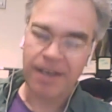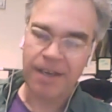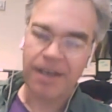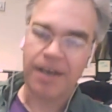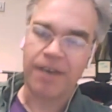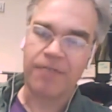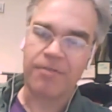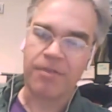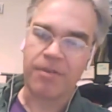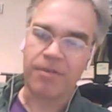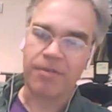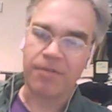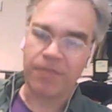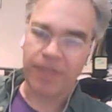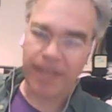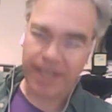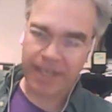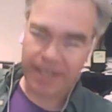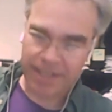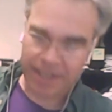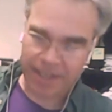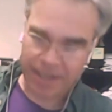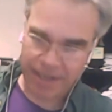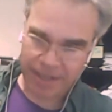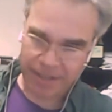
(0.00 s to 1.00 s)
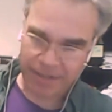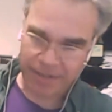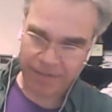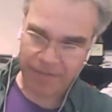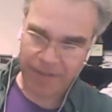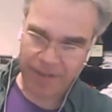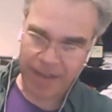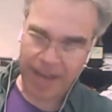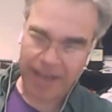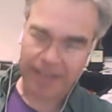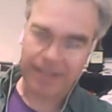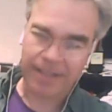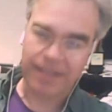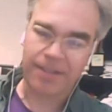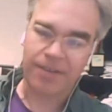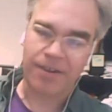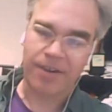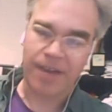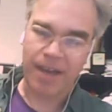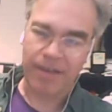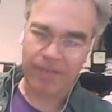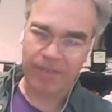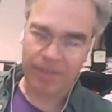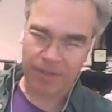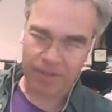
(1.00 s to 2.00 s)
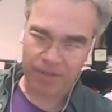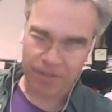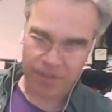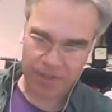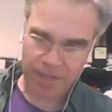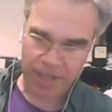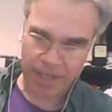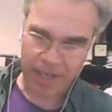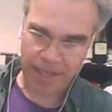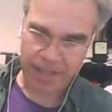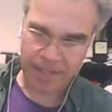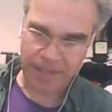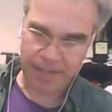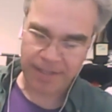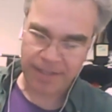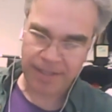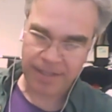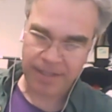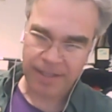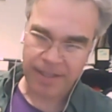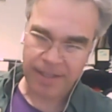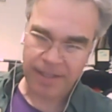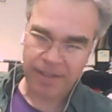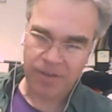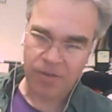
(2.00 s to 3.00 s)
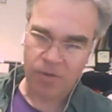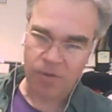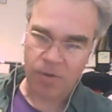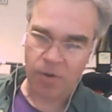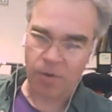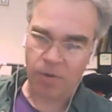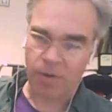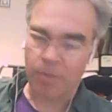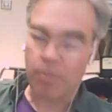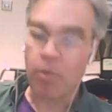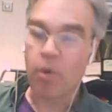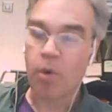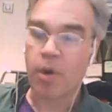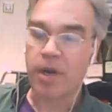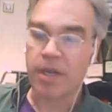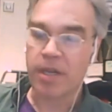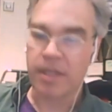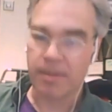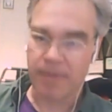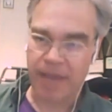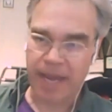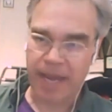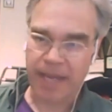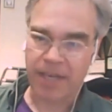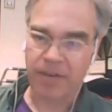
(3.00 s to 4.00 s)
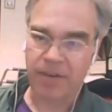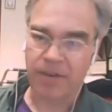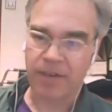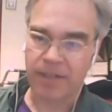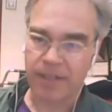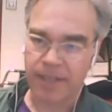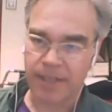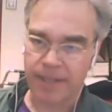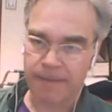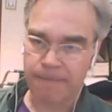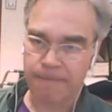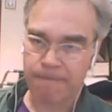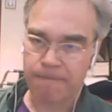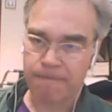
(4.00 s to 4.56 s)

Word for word: of reflecting on the fact that they're having those thoughts or right. reporting them accurately.